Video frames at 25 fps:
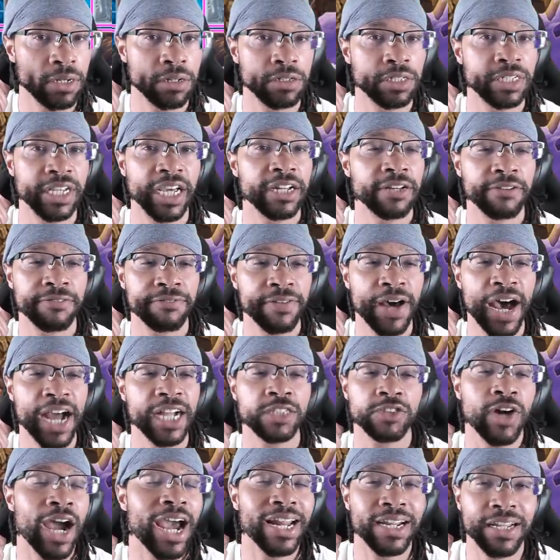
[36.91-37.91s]
or
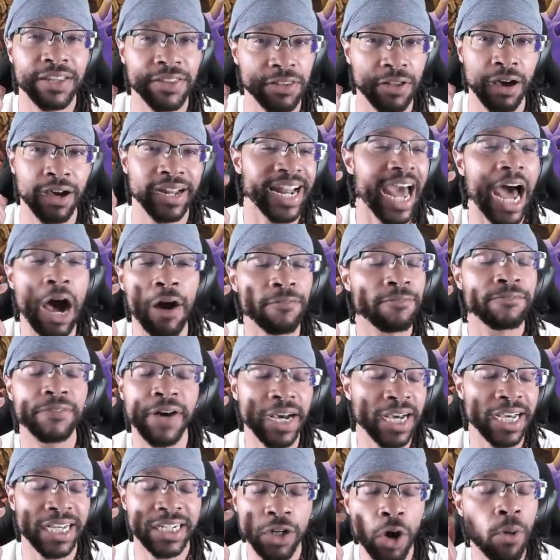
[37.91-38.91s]
Dignified Trilithon? I don't
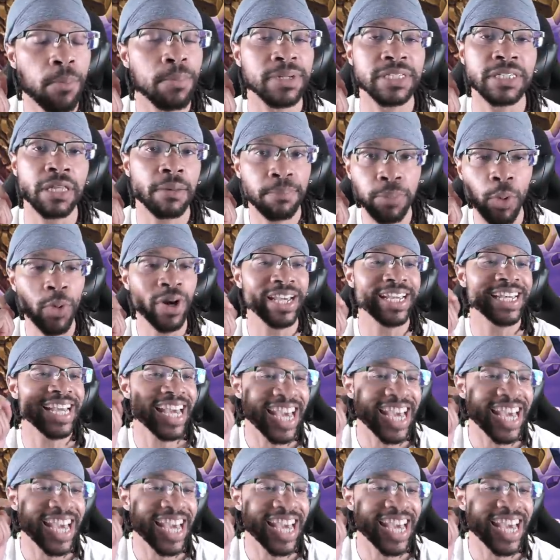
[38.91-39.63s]
fucking know, but the point